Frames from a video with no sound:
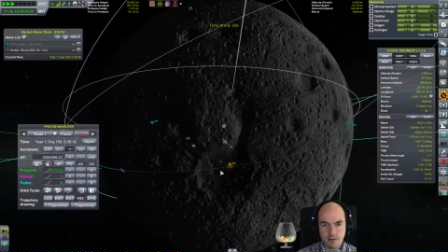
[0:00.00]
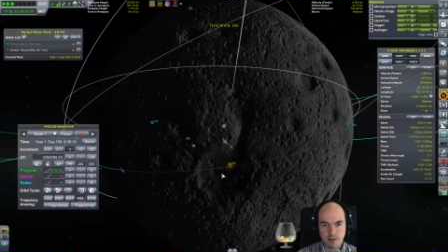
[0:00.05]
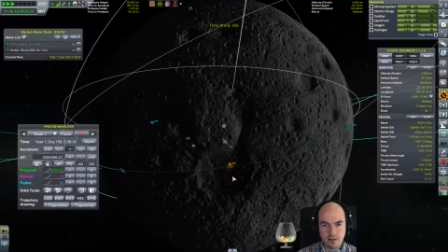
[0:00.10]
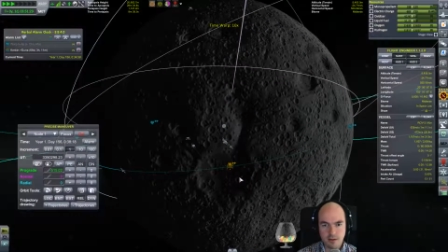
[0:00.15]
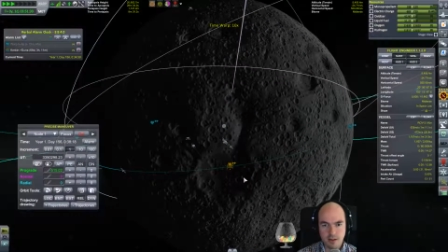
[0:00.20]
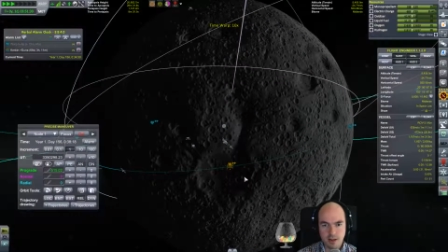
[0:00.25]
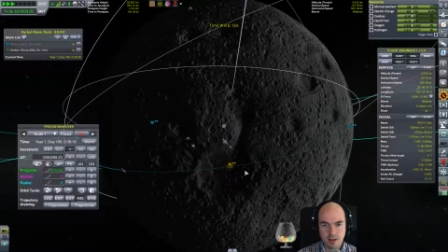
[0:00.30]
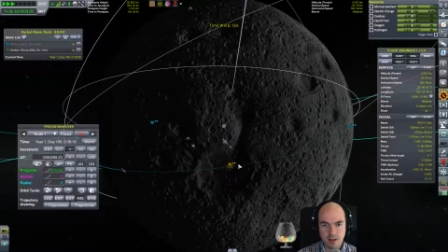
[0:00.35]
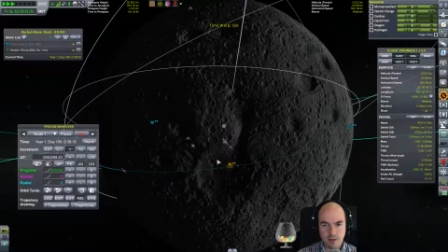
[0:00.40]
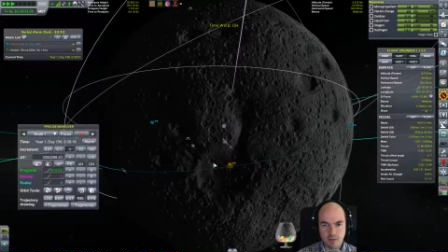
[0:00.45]

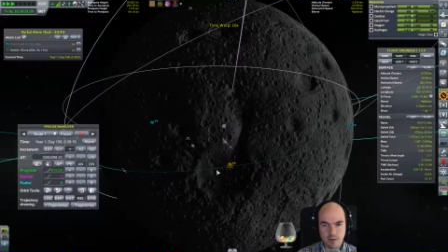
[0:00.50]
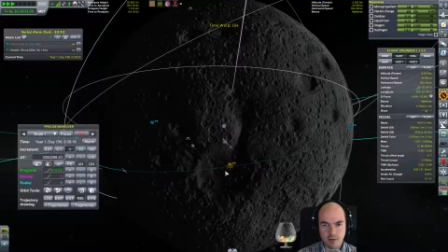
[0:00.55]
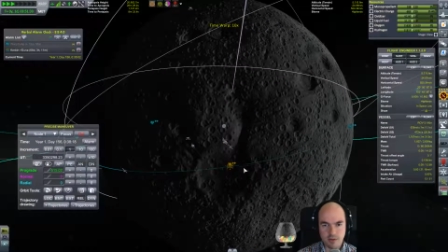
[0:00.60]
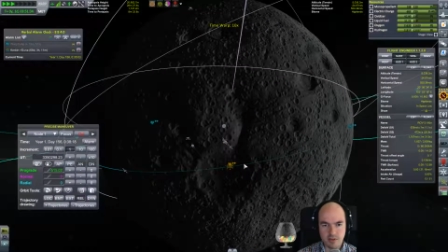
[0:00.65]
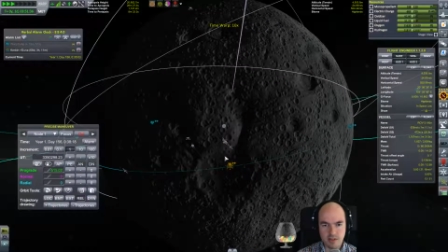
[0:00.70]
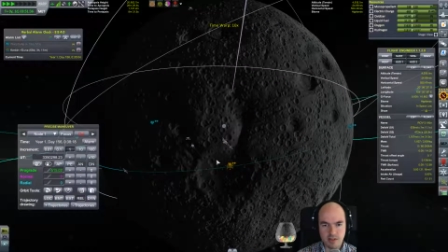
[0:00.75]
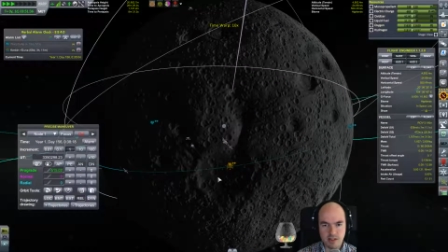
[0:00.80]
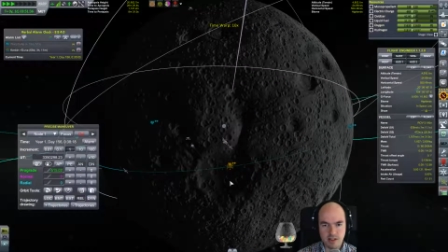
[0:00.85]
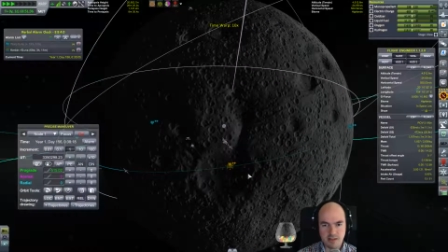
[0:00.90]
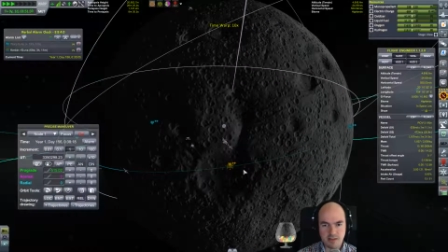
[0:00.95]
There we go.
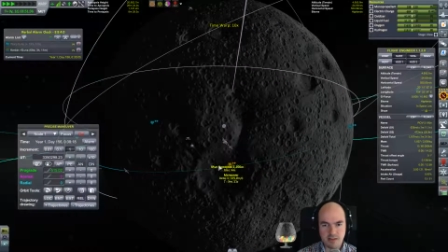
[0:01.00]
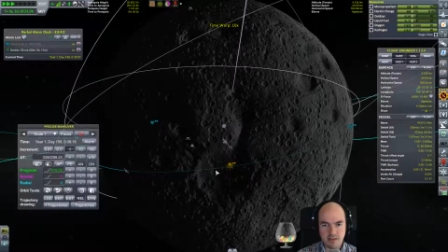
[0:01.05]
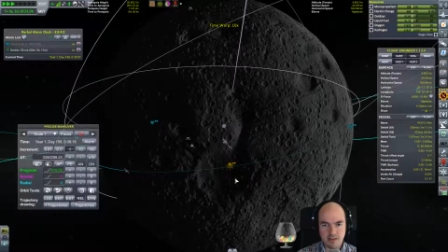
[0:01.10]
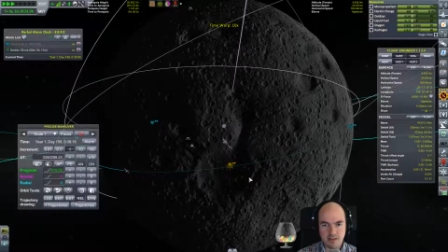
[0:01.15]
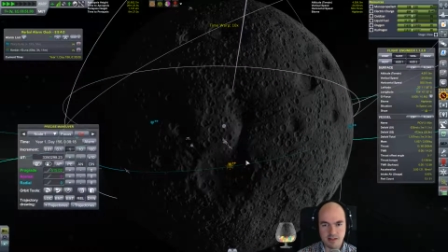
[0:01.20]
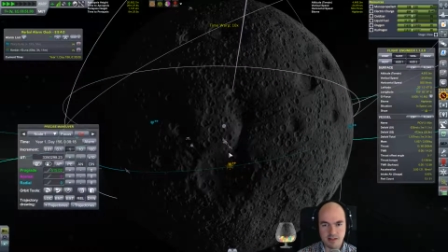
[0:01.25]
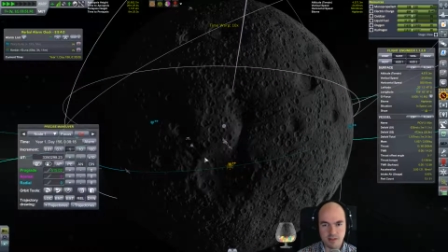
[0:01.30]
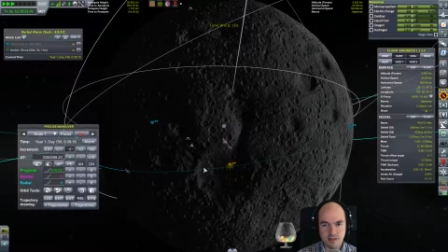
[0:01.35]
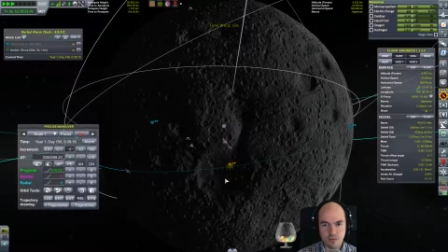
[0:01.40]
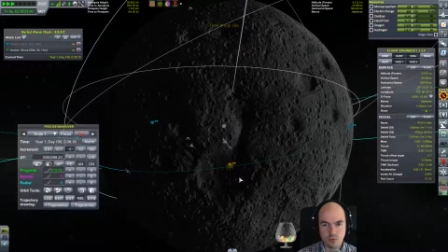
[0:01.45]
See, as I
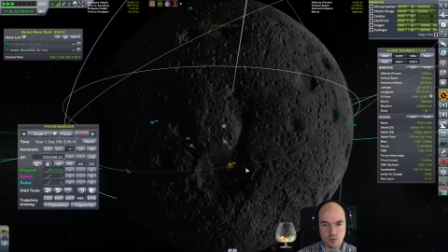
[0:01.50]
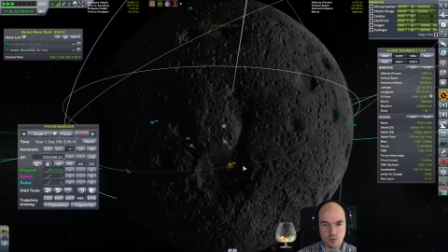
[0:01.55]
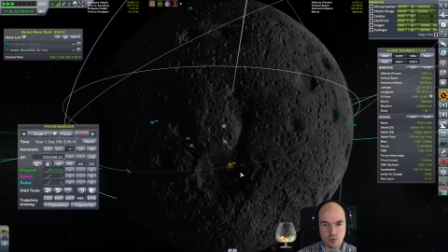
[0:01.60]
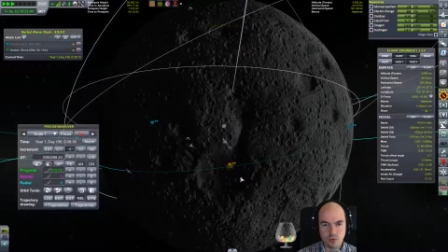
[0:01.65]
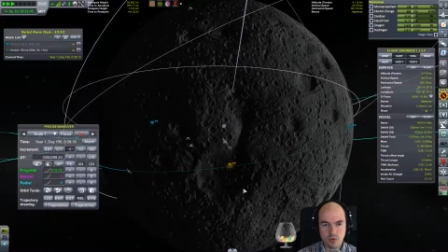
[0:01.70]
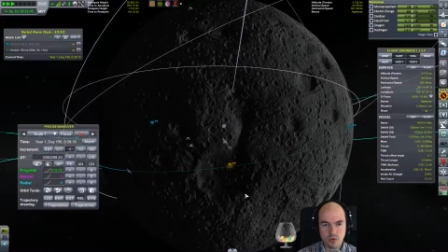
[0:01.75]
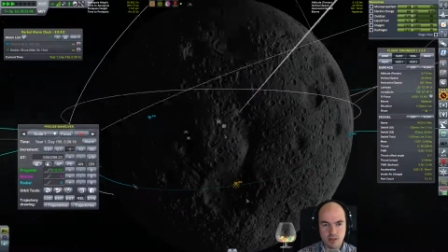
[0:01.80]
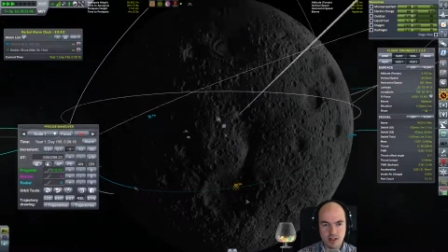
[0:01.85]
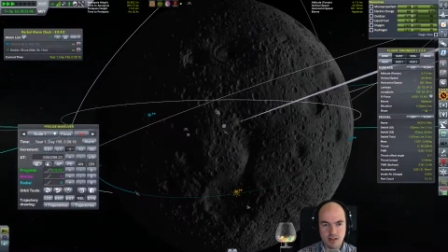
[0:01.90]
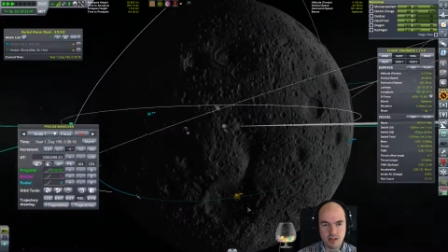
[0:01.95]
said, it
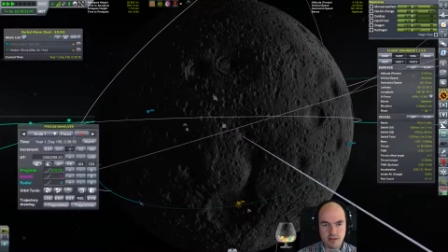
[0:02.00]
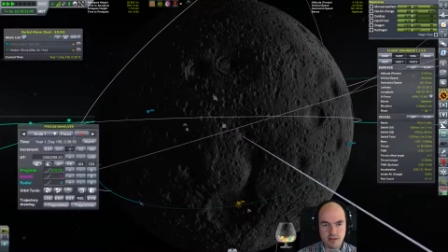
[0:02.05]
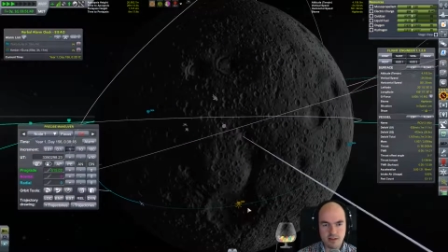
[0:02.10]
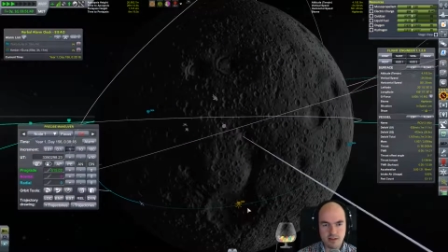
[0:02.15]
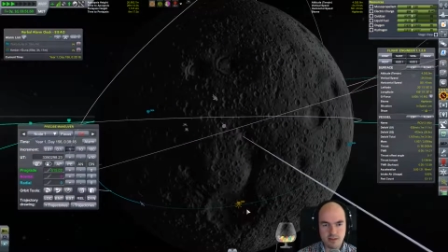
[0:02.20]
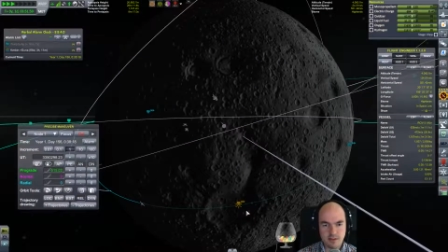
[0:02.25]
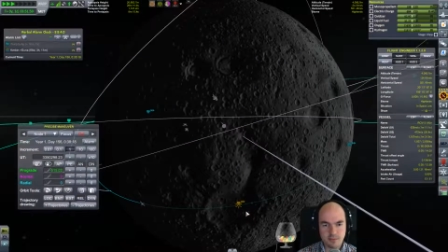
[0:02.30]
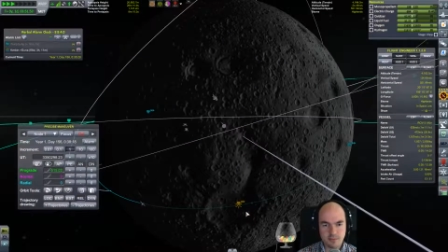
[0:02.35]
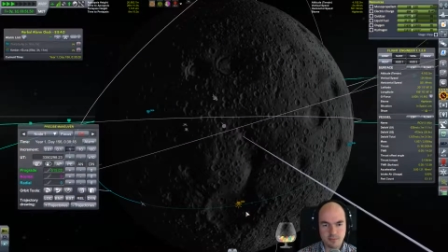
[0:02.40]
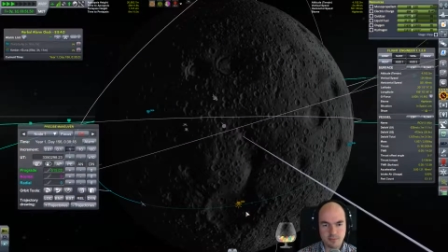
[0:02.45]

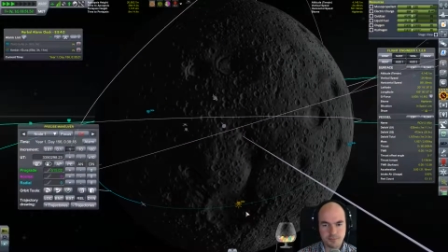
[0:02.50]
rotates.